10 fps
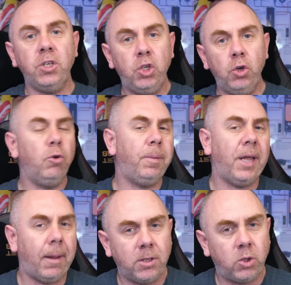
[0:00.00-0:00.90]
you'll be
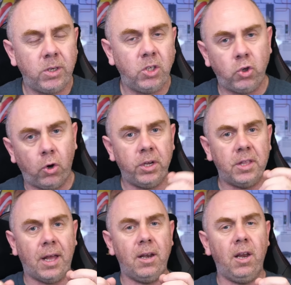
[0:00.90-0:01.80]
able to enjoy
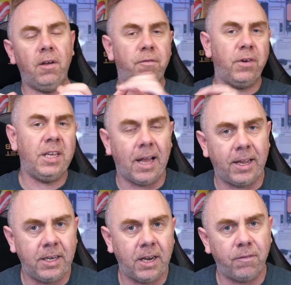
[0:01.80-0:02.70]
that lovely
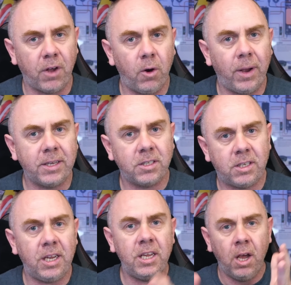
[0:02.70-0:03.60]
iNav
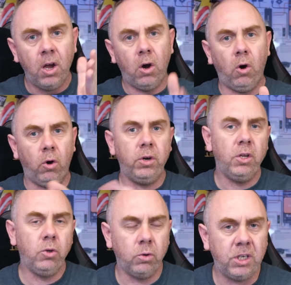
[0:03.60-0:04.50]
OSD on
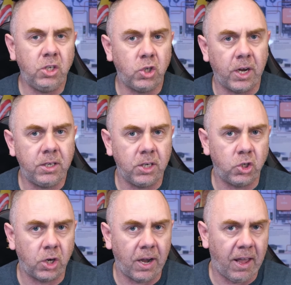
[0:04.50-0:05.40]
your DJI
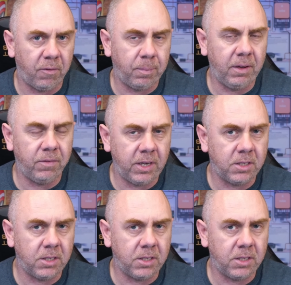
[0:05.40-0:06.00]
Digital FPV